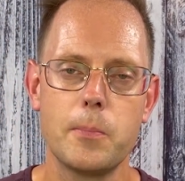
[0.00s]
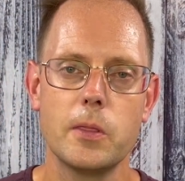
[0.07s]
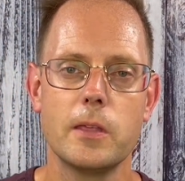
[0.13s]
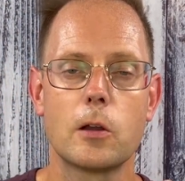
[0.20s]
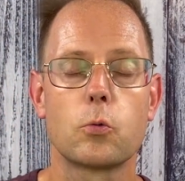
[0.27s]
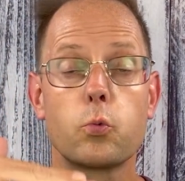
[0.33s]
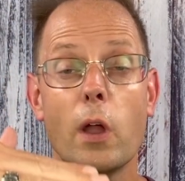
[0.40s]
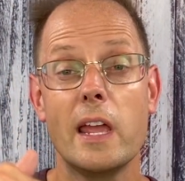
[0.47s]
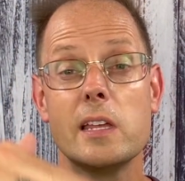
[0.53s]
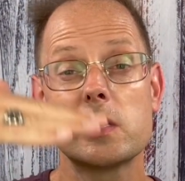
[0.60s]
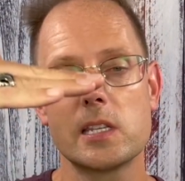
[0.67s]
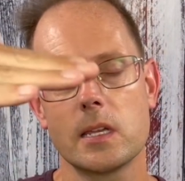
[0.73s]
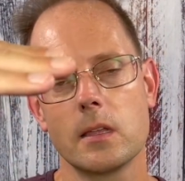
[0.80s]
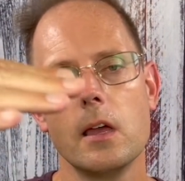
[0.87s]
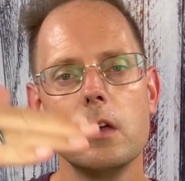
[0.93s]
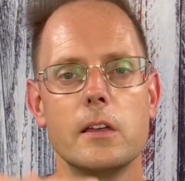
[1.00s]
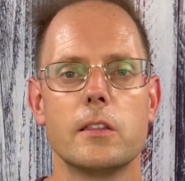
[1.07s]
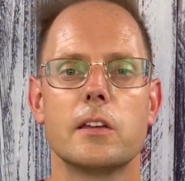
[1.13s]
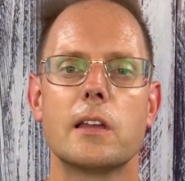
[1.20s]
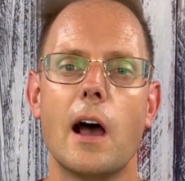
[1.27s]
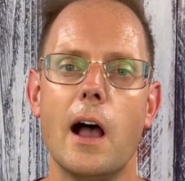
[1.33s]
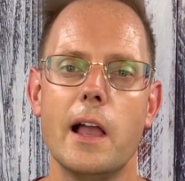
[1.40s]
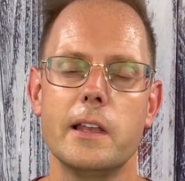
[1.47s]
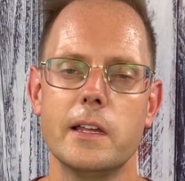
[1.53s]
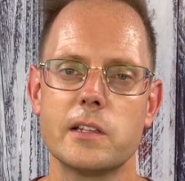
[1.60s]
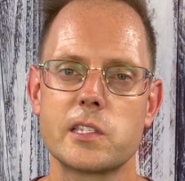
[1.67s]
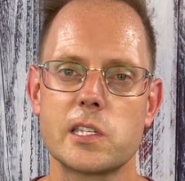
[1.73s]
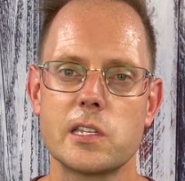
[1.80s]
and they're raising the guidance.